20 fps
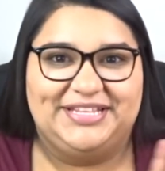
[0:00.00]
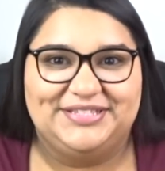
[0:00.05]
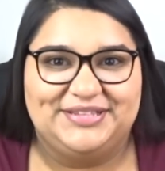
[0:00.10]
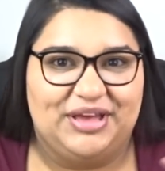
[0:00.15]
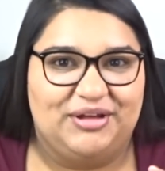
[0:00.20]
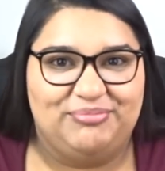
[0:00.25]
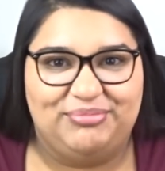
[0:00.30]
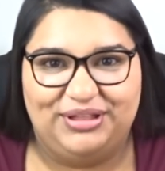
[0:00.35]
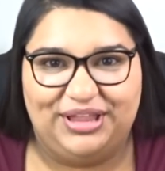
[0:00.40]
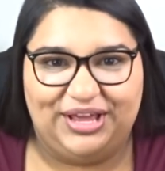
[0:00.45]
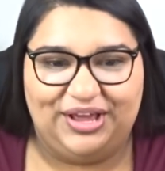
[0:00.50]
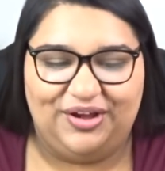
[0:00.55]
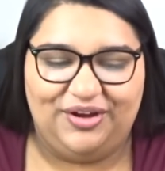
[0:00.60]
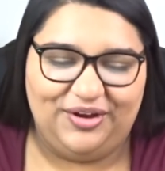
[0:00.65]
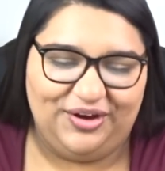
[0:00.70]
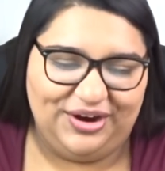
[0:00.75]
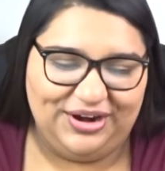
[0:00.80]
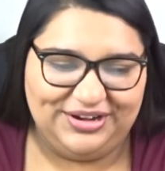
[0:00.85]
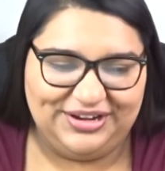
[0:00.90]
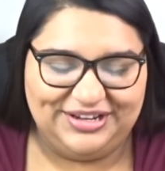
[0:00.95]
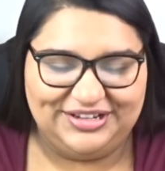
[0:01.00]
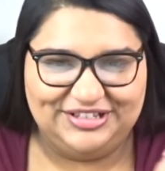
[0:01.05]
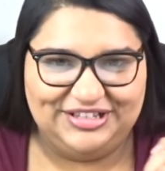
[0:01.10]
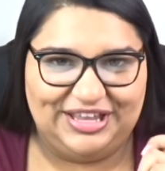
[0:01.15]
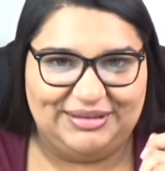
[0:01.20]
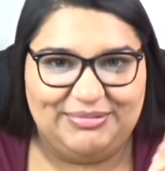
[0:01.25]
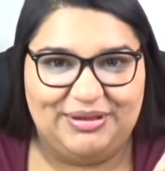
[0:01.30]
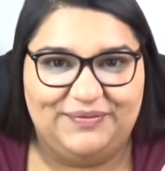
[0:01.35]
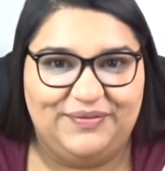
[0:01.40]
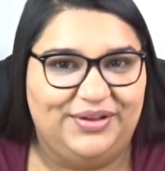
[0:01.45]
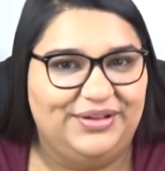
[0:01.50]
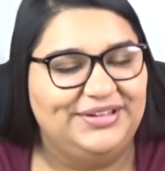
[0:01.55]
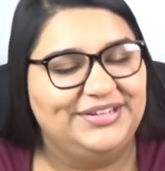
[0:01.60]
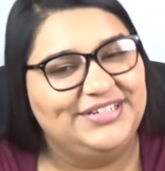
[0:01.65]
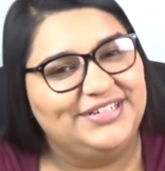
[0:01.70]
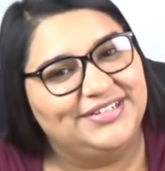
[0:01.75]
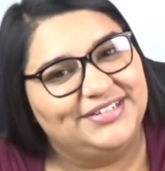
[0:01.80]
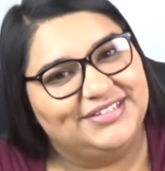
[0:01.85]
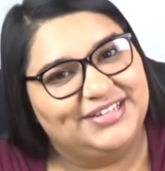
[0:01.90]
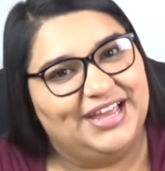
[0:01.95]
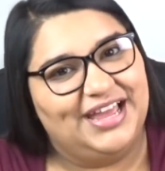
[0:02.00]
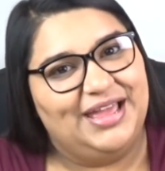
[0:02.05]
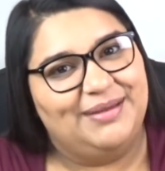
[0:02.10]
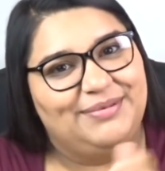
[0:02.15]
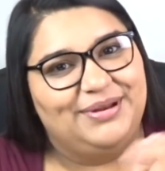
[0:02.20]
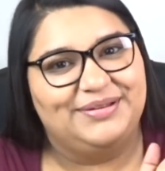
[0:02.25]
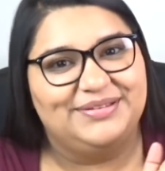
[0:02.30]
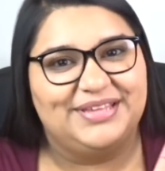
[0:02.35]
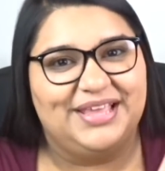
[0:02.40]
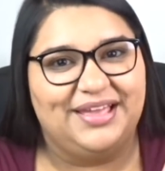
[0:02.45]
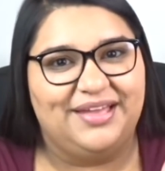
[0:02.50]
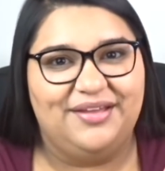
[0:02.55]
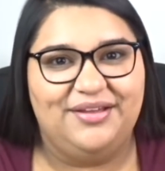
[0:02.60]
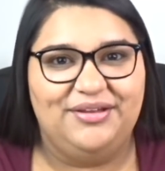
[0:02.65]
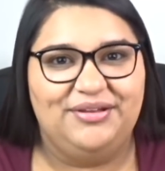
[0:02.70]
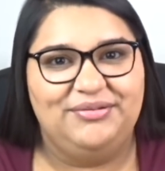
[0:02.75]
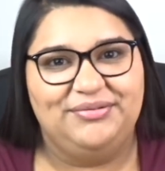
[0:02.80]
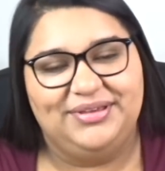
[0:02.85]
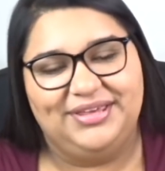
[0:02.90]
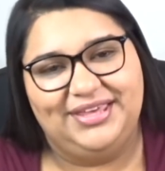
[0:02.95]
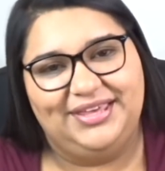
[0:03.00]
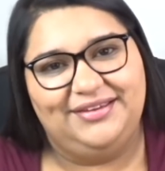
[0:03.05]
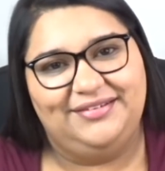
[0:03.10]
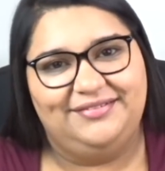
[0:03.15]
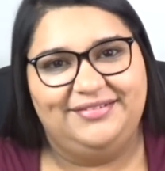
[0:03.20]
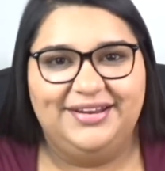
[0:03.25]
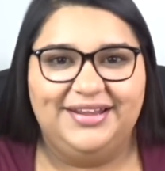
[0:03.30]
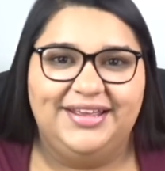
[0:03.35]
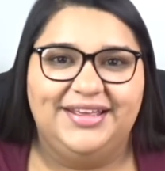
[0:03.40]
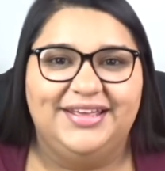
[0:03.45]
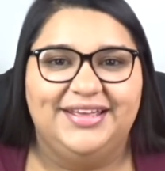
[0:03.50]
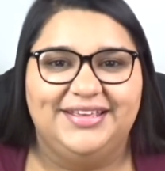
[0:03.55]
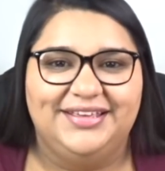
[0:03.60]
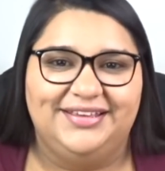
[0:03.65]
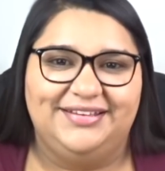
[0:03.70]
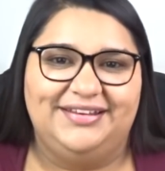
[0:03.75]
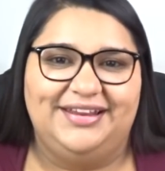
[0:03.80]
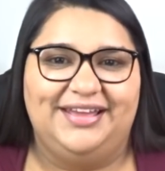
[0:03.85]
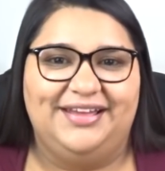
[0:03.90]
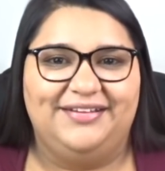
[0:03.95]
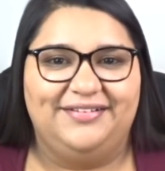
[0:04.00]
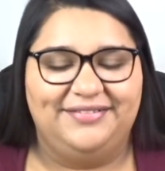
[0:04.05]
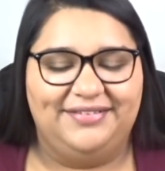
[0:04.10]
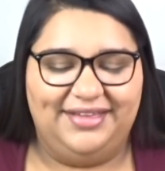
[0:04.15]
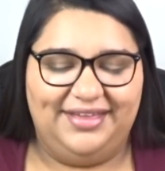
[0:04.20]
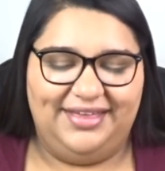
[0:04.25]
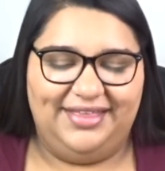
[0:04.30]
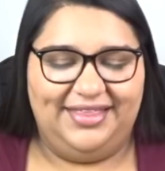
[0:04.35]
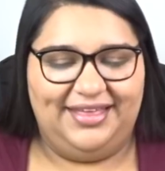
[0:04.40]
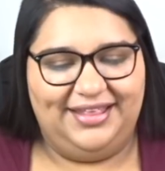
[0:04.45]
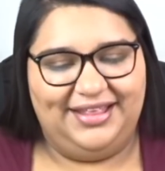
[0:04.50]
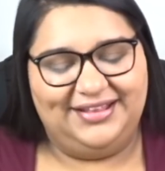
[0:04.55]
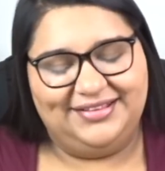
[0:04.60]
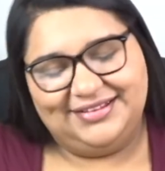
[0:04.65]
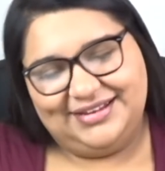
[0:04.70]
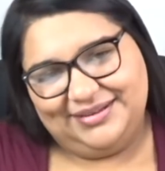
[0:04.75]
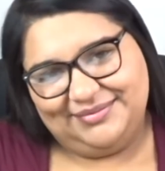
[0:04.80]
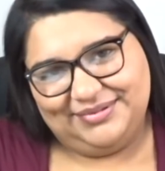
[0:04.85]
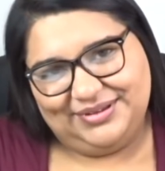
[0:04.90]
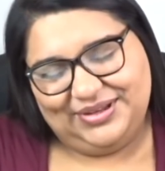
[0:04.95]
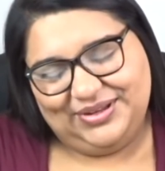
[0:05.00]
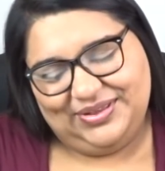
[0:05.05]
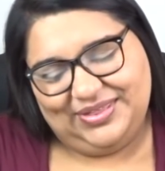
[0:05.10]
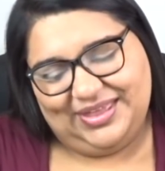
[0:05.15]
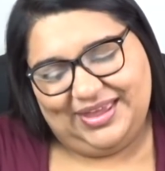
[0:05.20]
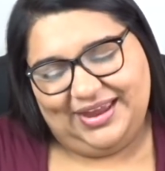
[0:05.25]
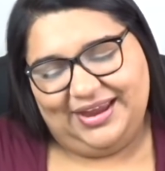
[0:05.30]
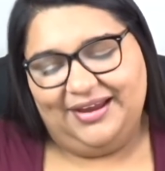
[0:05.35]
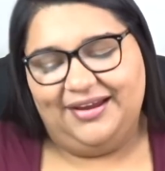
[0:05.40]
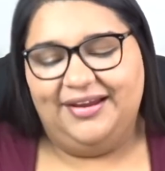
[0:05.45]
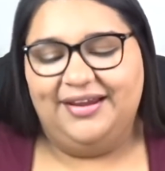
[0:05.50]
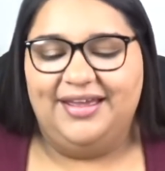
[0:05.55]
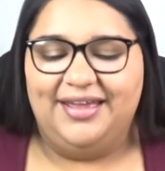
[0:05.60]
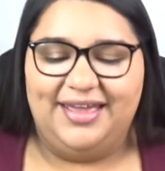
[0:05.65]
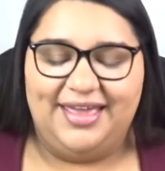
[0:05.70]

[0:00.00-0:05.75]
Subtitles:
So I put like a heart next to like my volunteer time, and I was like, oh cute, you know, and that's what I'm gonna do there.